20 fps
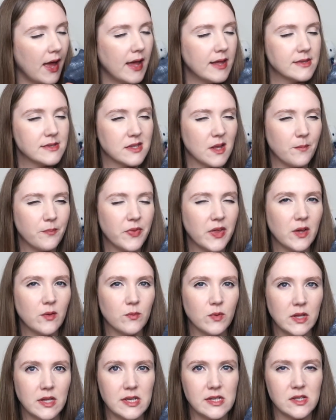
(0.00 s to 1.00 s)
and
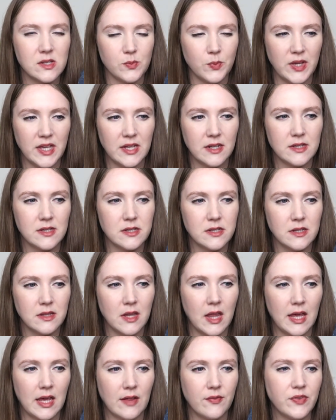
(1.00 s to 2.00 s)
something really sweet.
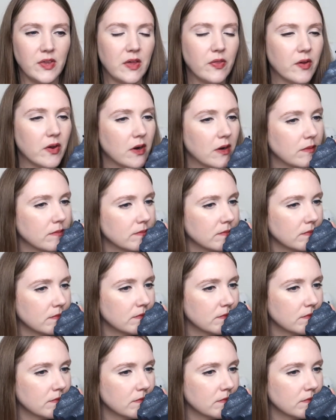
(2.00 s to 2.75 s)
Like it's either